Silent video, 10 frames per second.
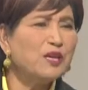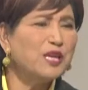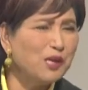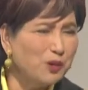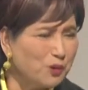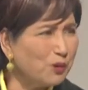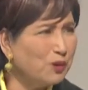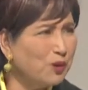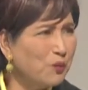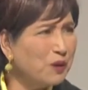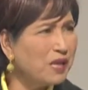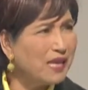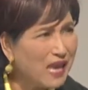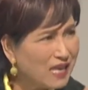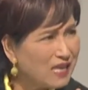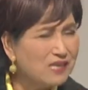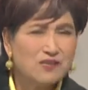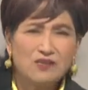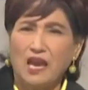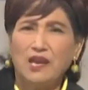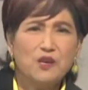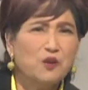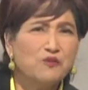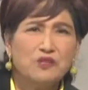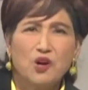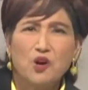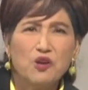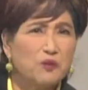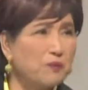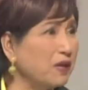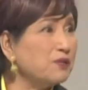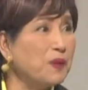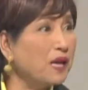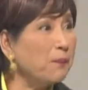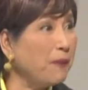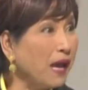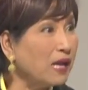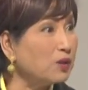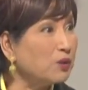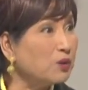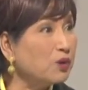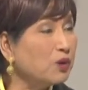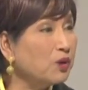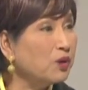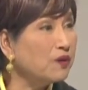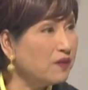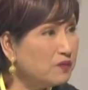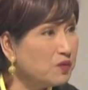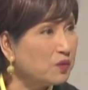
cured, but again in 10 or 30, it may come back in you. Is that so?